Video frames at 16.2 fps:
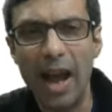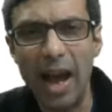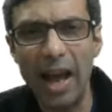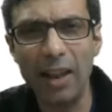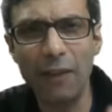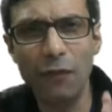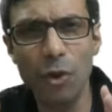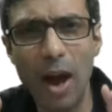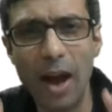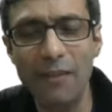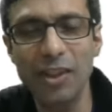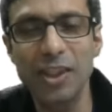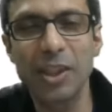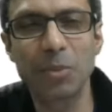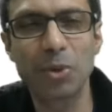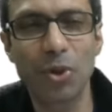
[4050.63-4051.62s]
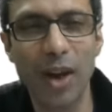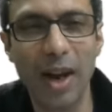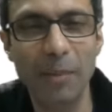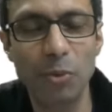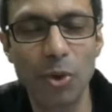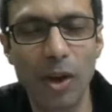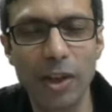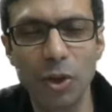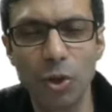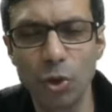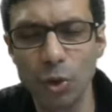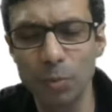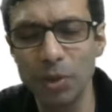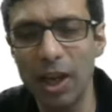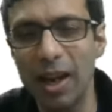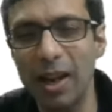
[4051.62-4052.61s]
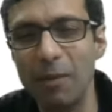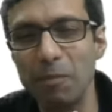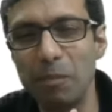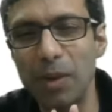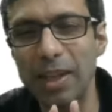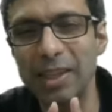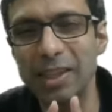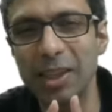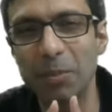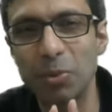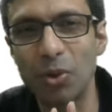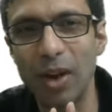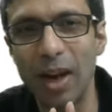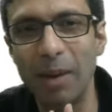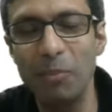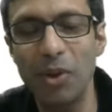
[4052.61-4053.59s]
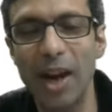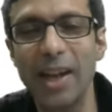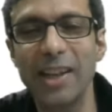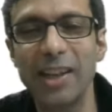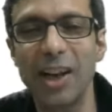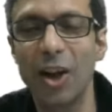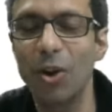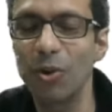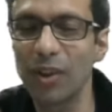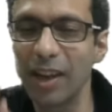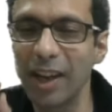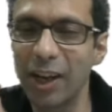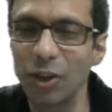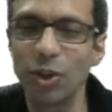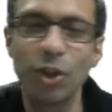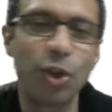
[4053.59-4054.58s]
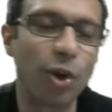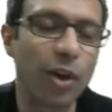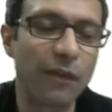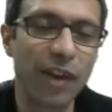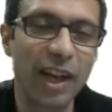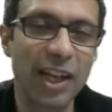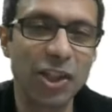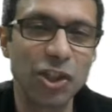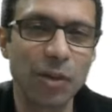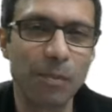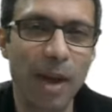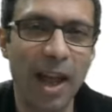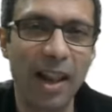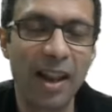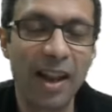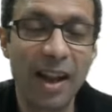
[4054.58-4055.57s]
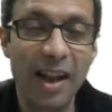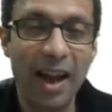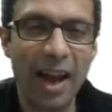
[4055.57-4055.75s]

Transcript: And if you haven't subscribed to our YouTube channel, please subscribe right now. Click on the notification bell.